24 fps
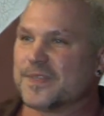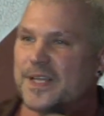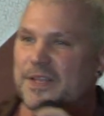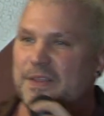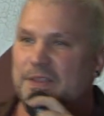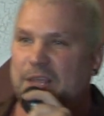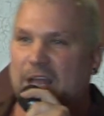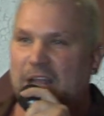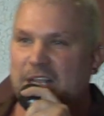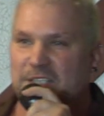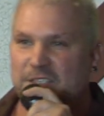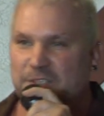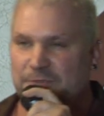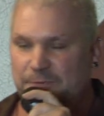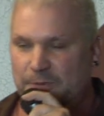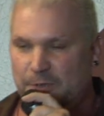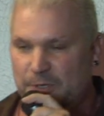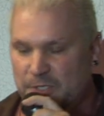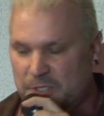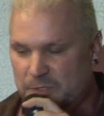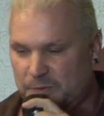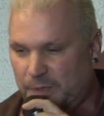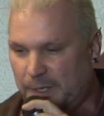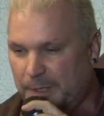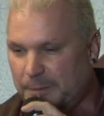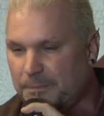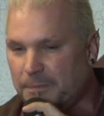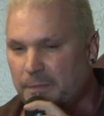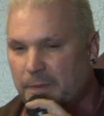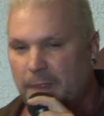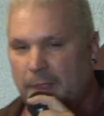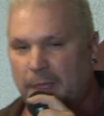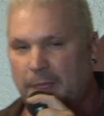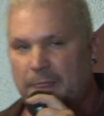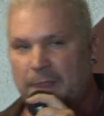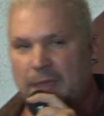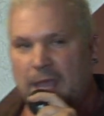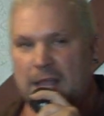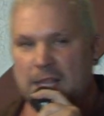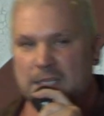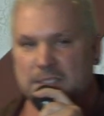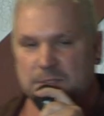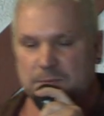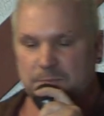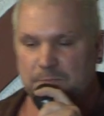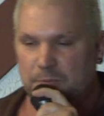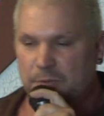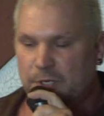That's the first one, and
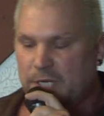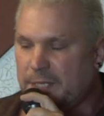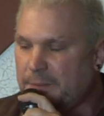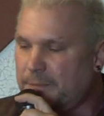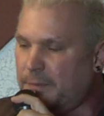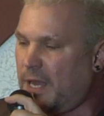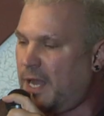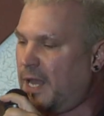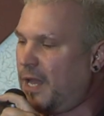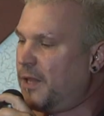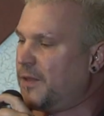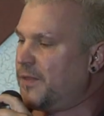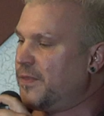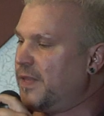that's pretty mild.